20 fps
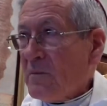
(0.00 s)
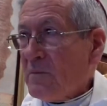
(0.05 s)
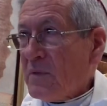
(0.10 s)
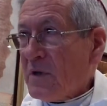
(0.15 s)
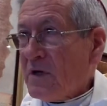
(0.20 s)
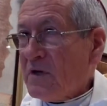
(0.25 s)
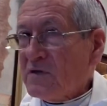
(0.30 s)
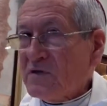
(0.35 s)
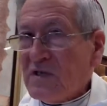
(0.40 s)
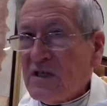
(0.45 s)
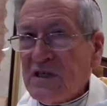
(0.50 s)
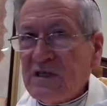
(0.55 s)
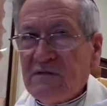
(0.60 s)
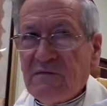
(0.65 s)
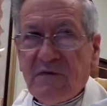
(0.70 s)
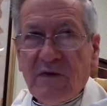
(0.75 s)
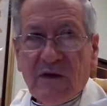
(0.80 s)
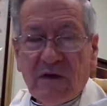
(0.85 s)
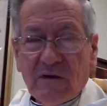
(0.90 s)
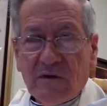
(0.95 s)
because his
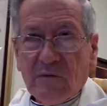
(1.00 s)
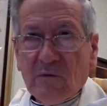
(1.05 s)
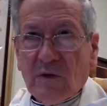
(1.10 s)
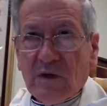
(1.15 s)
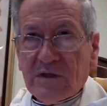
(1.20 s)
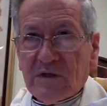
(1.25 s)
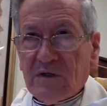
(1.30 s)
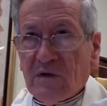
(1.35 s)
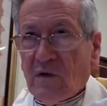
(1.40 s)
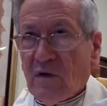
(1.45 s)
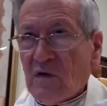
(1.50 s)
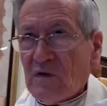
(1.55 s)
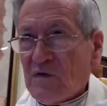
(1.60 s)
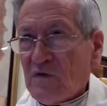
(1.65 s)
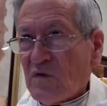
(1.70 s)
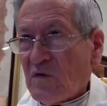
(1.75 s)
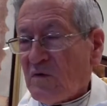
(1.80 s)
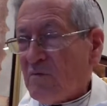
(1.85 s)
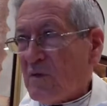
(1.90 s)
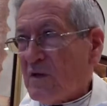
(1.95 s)
field was
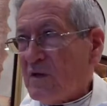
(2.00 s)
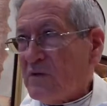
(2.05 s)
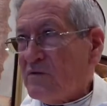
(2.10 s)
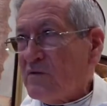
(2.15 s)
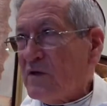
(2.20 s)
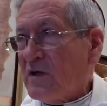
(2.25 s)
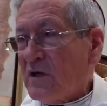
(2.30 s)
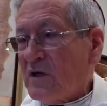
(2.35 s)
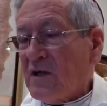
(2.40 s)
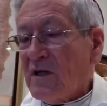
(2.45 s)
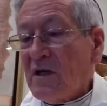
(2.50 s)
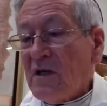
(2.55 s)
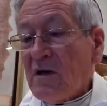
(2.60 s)
also in Madrid.